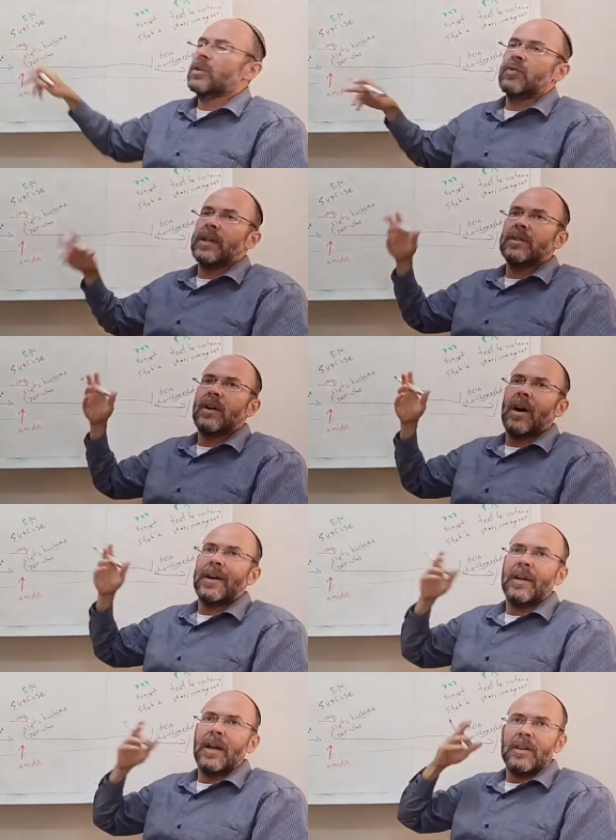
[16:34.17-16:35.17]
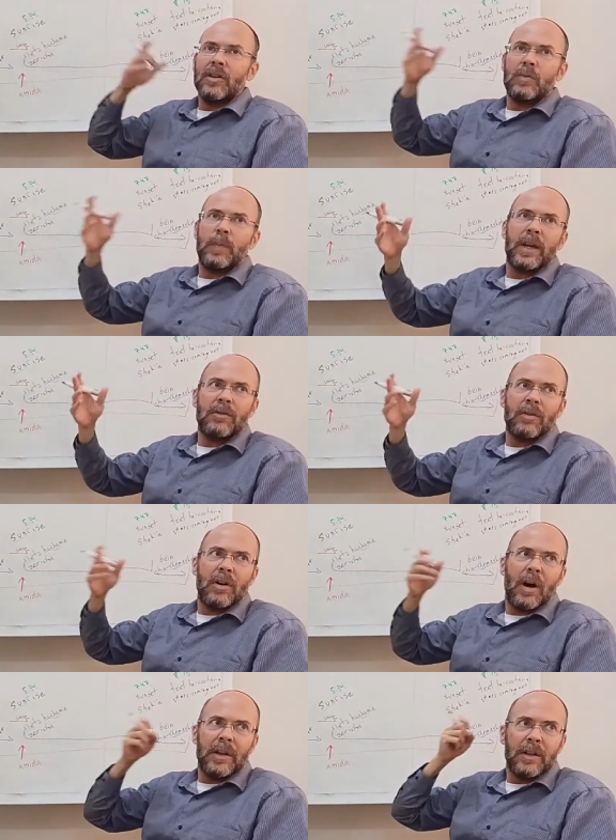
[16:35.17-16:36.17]
address God. You're speaking to
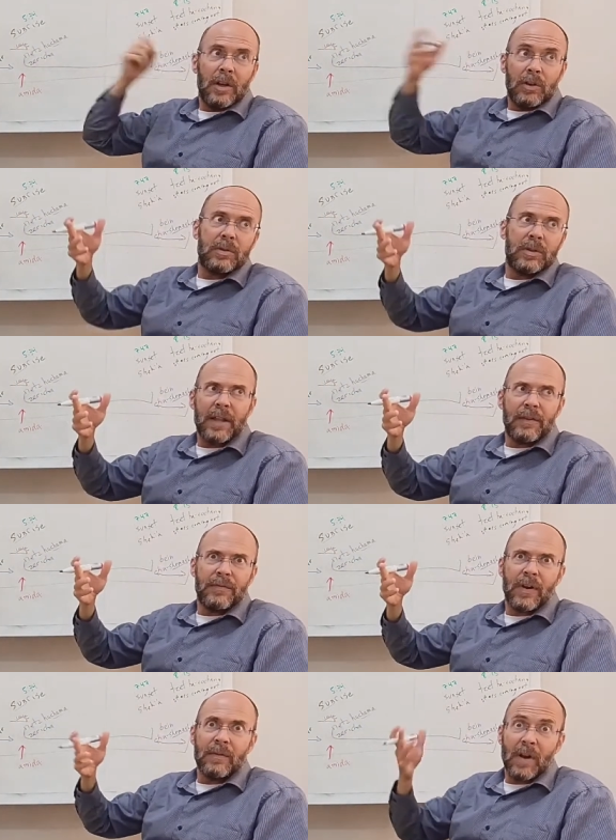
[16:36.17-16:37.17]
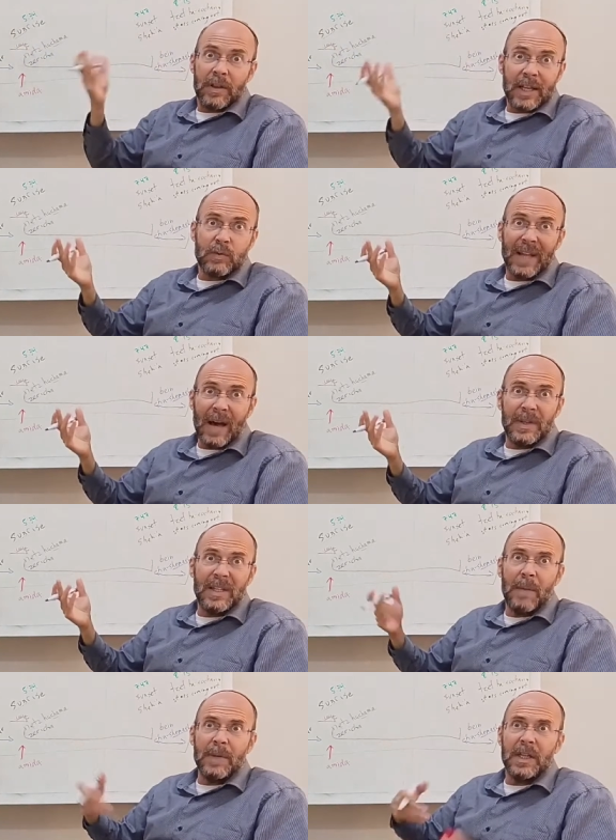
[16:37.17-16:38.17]
God. You stand in front of God. That's what
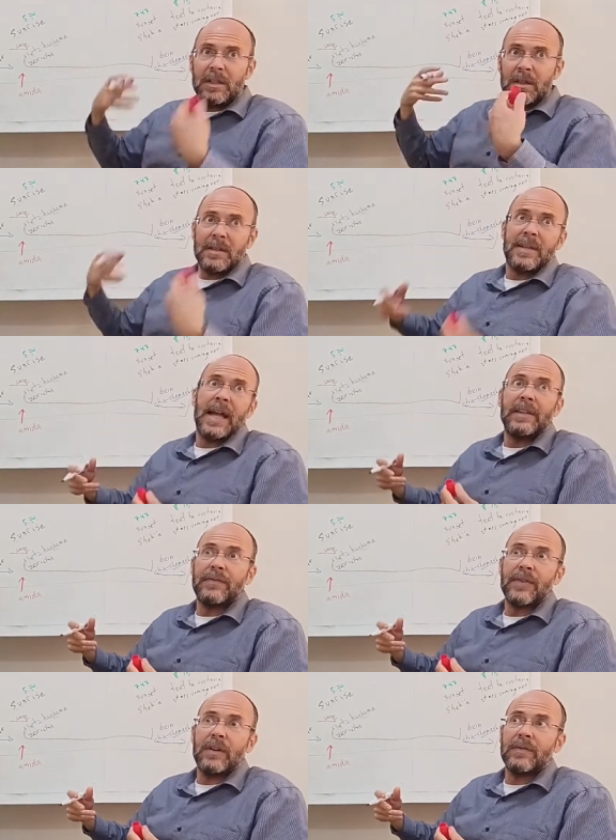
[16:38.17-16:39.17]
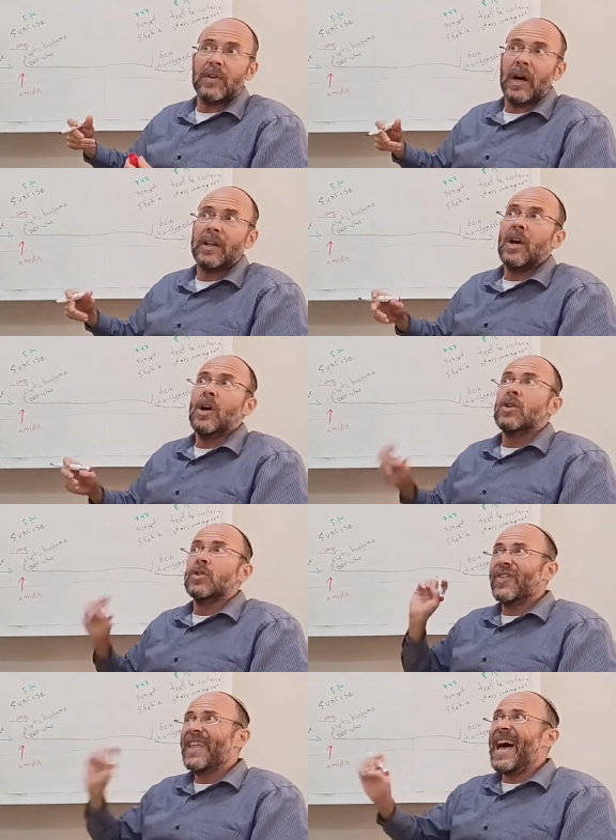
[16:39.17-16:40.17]
Amidah means, to stand in front of God.
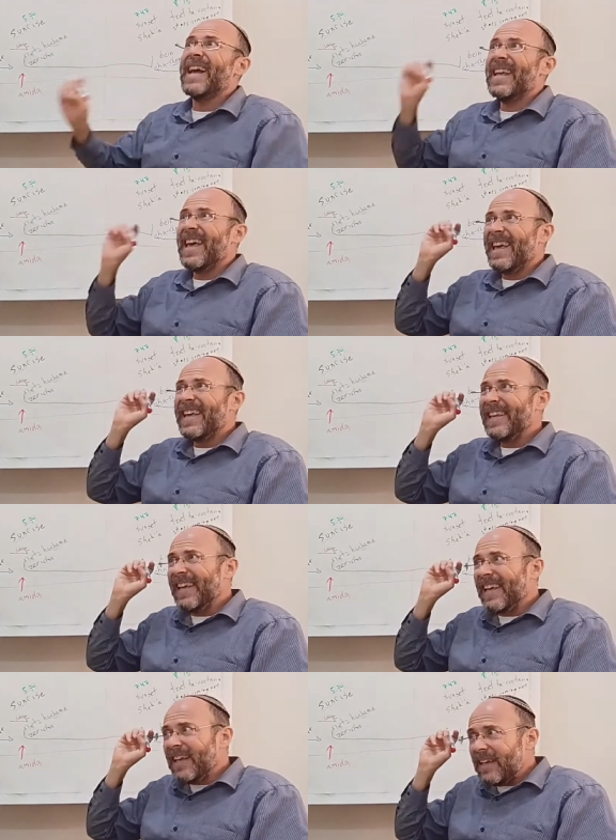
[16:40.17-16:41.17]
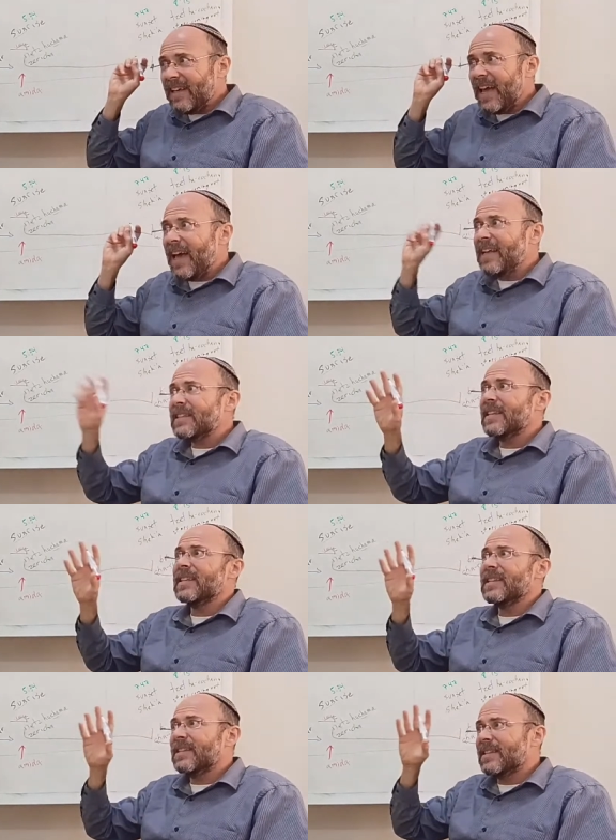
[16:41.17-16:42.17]
So that
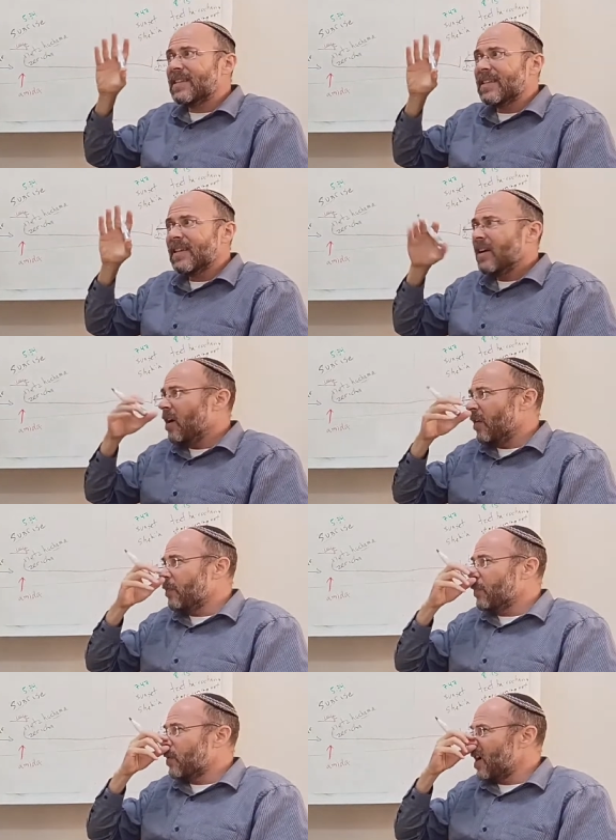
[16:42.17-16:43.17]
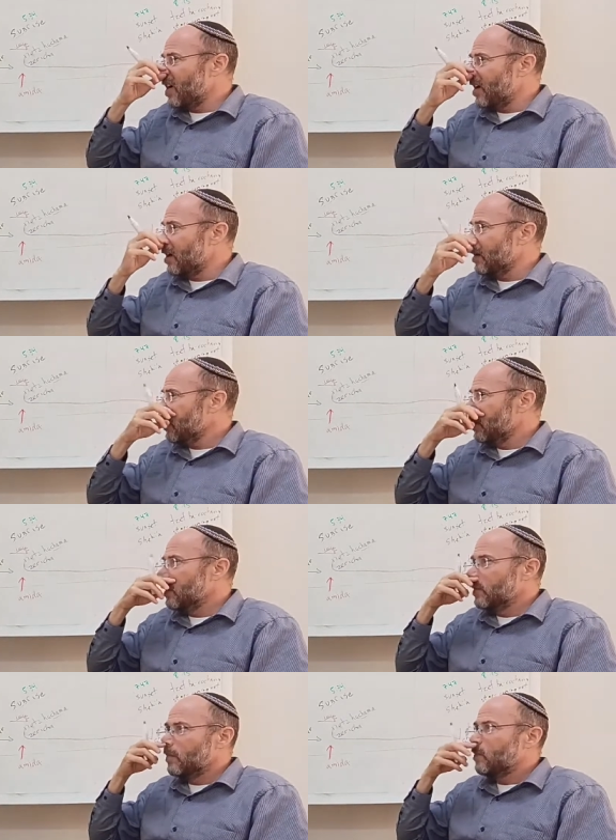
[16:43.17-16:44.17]
essence of prayer,
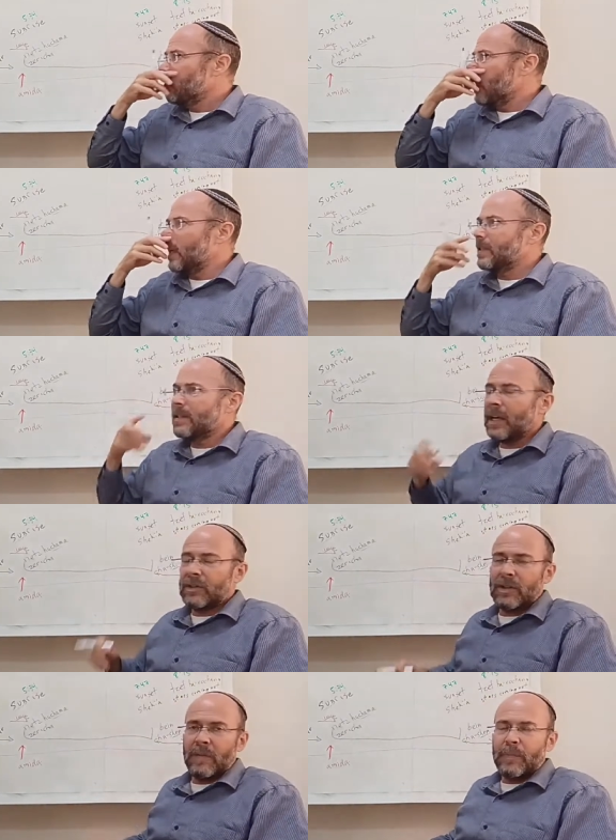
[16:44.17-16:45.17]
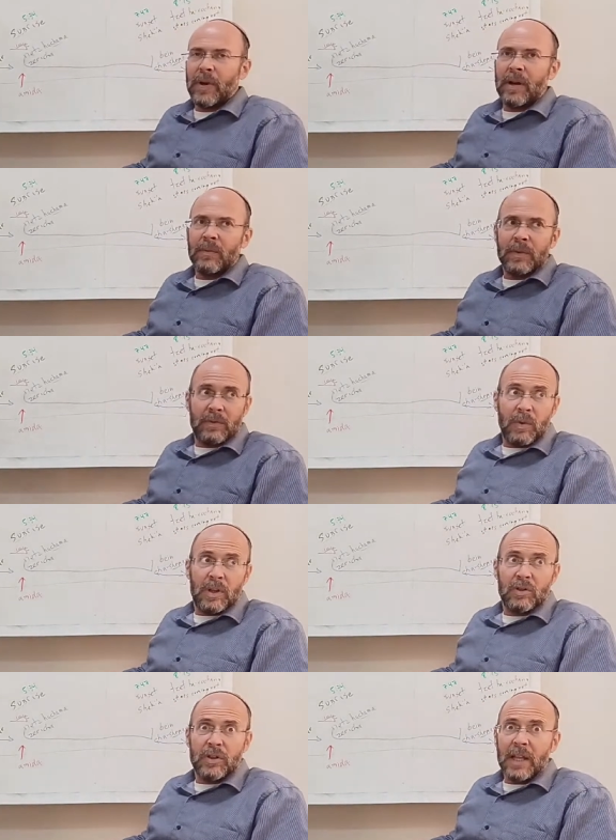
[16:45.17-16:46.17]
that section of prayer which where
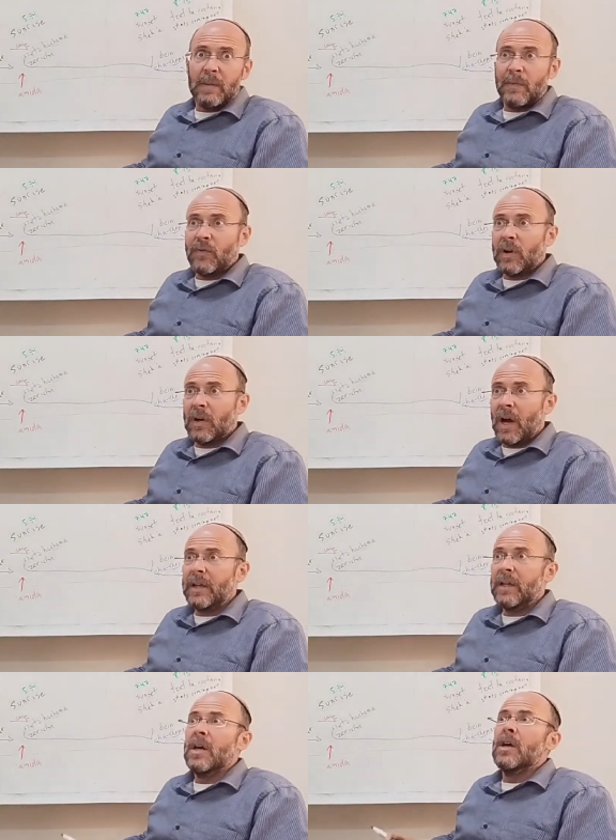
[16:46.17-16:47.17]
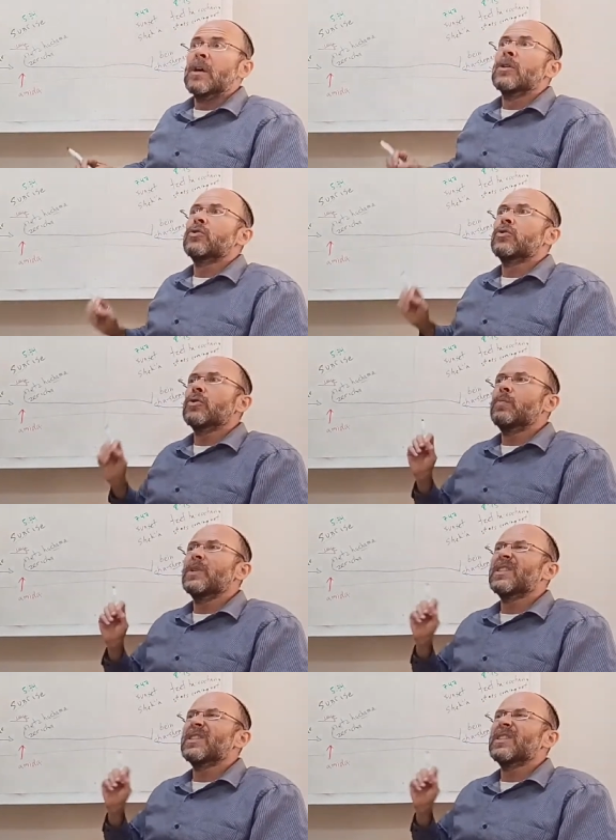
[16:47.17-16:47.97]
you're standing before God, should be